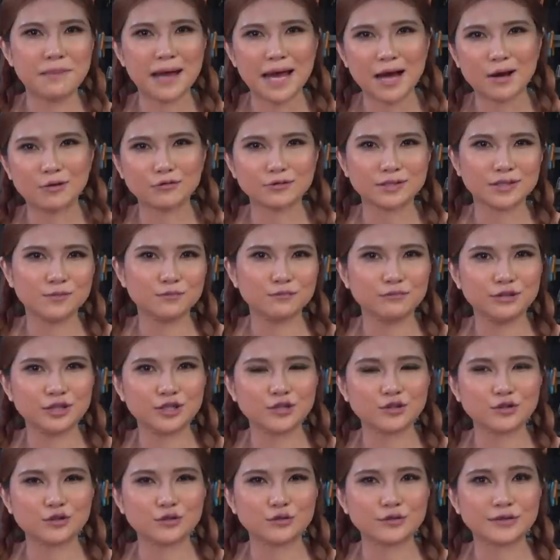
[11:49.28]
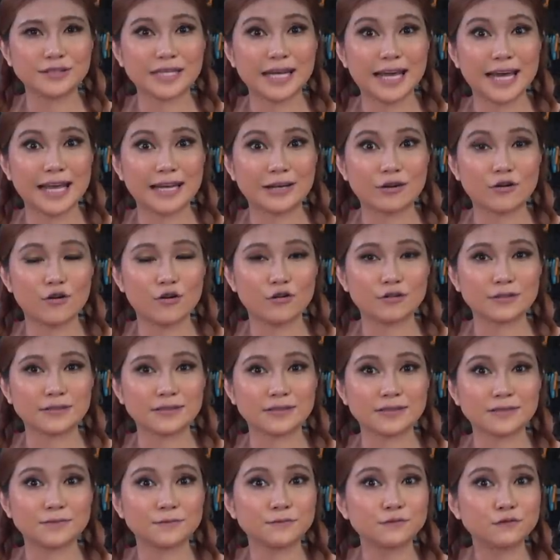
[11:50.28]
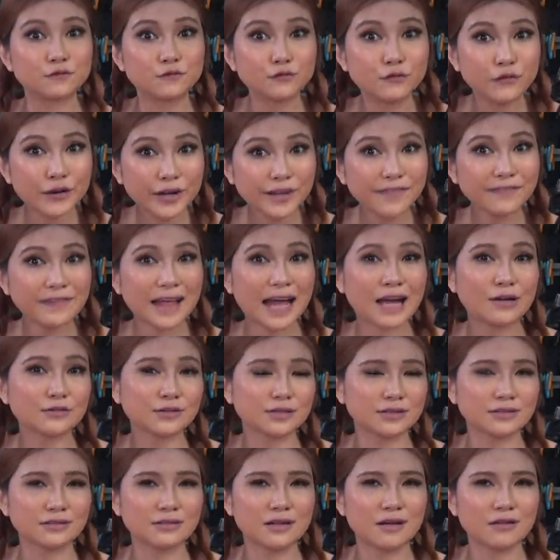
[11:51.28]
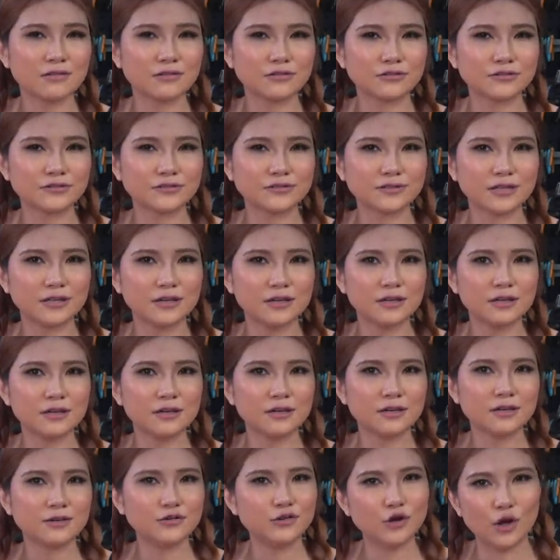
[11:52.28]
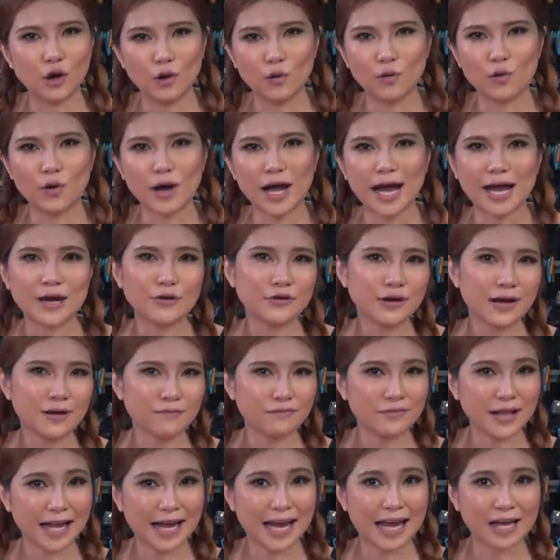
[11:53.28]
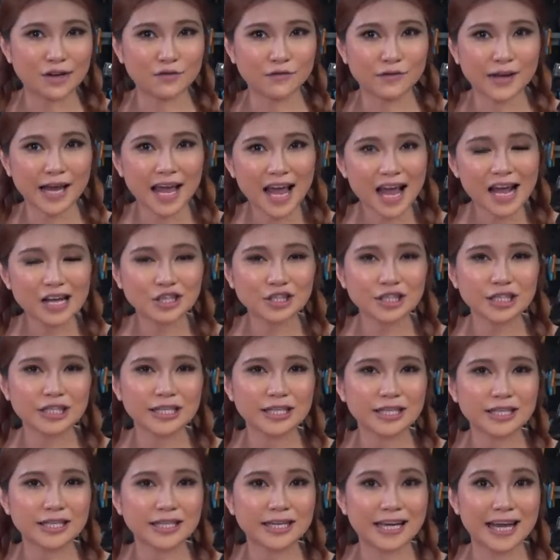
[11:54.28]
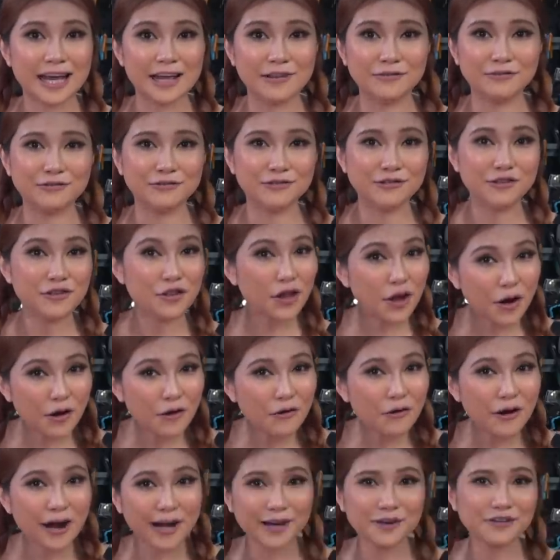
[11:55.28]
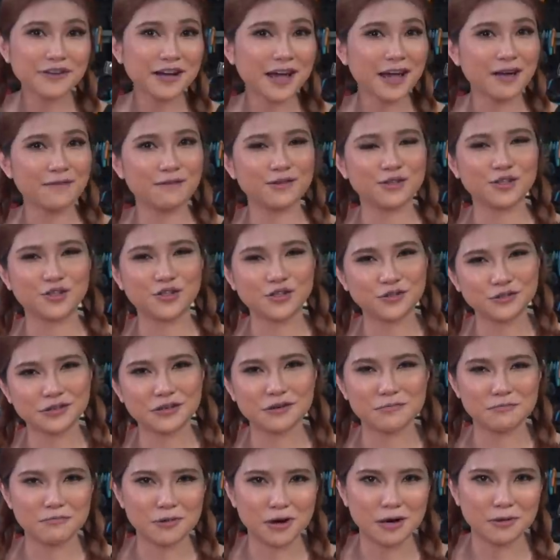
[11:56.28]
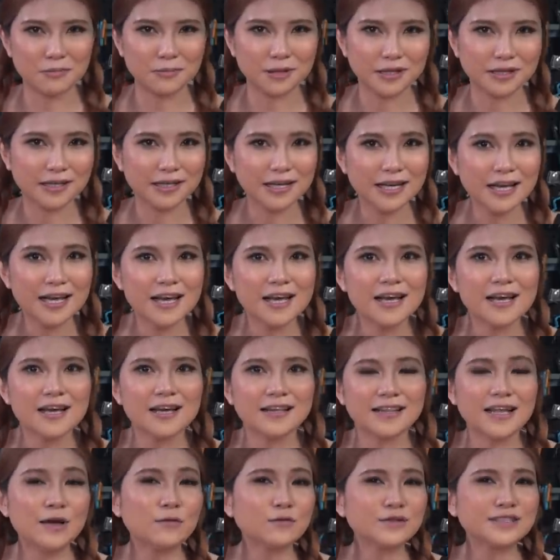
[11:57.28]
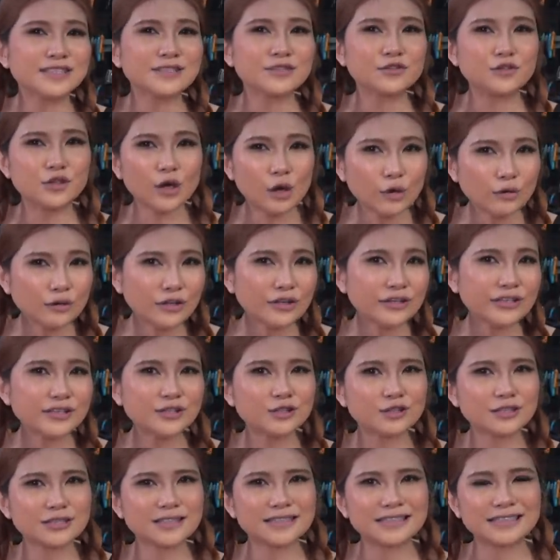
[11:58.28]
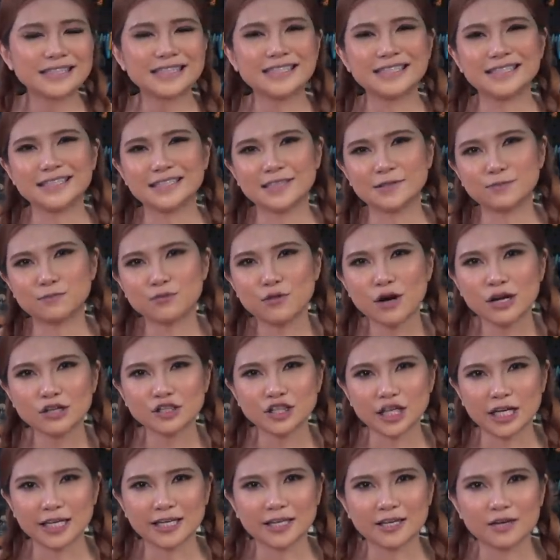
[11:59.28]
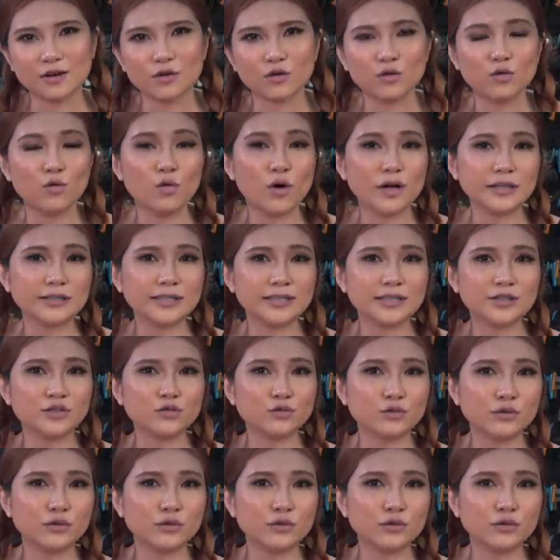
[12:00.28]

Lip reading: bells and whistles, and costs $3,000. No, I don't have that kind of cash, and no, I don't have a sugar mama. There was a donor interested in this project who wanted to